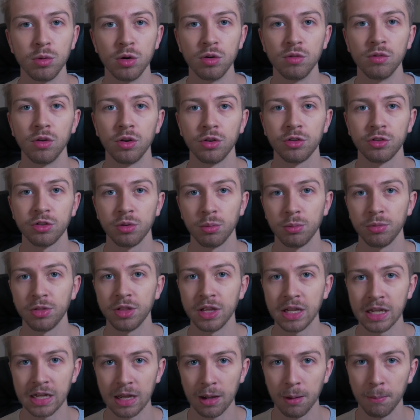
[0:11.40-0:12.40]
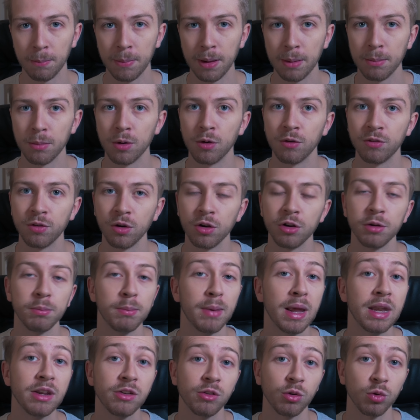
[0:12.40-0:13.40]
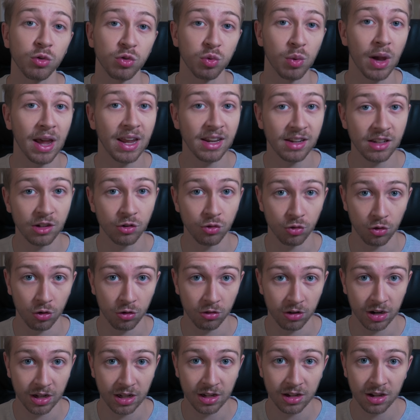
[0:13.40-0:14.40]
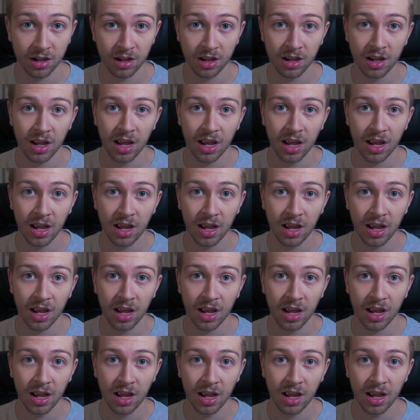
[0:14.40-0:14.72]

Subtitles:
to move on to something a bit more fundamental to any drawing,